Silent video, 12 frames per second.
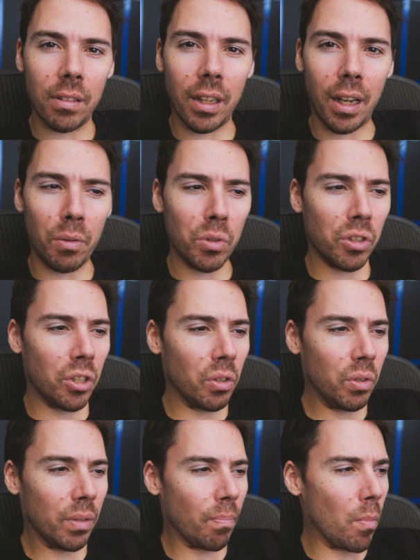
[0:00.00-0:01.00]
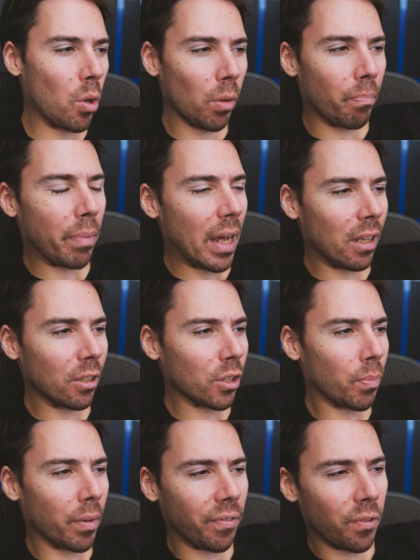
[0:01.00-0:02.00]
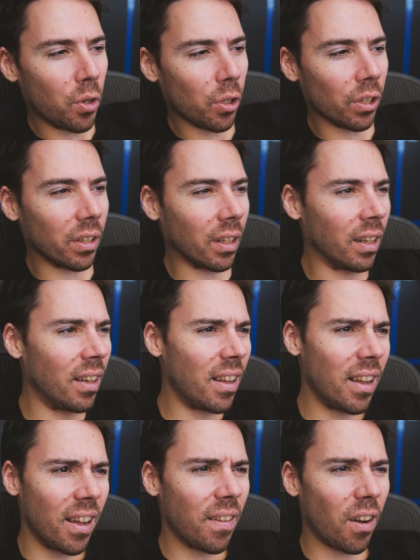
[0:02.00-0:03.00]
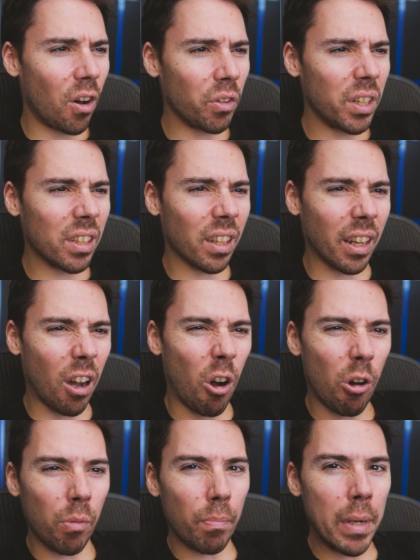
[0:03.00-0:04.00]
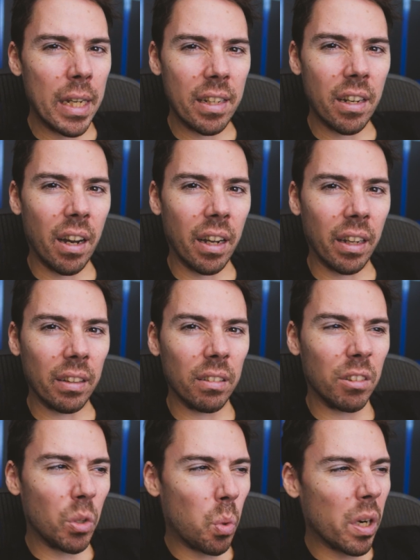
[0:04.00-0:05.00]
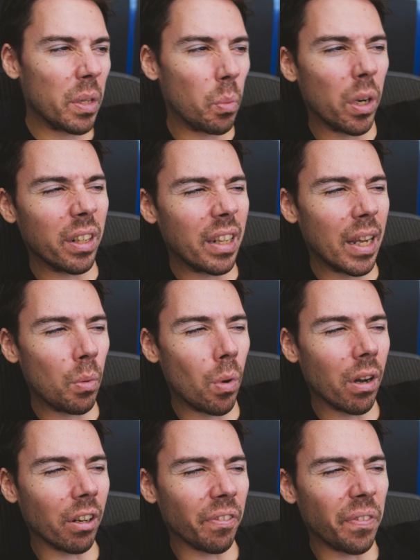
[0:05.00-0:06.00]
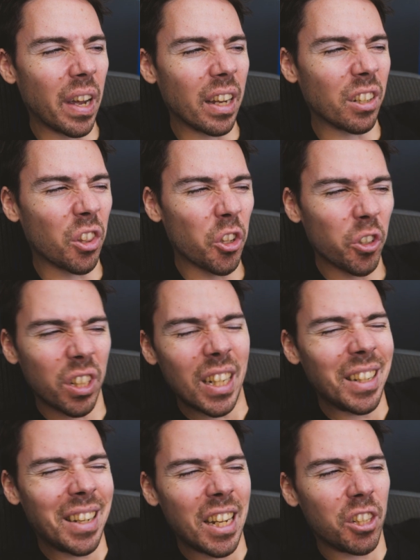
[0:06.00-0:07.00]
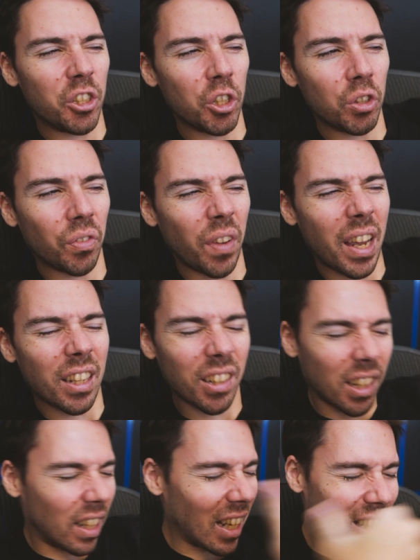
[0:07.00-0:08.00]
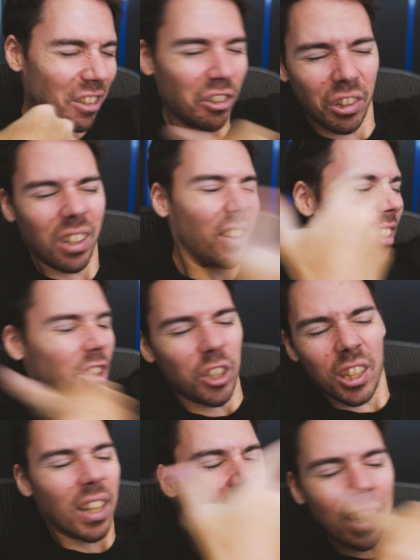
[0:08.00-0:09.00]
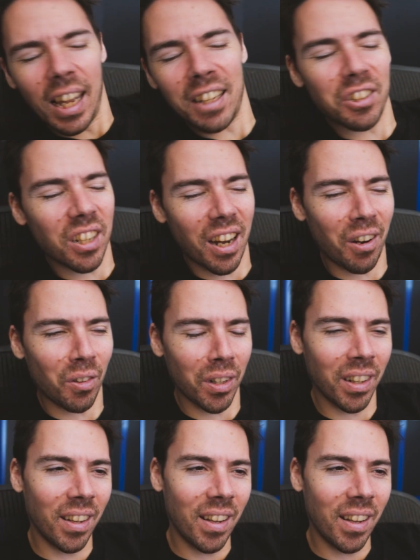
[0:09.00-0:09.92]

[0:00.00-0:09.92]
Like, I was doing more balance before, and all these, like, all-meat diet, 21-day water fast, 13-day juice fast, cleanse, just cleanse it out.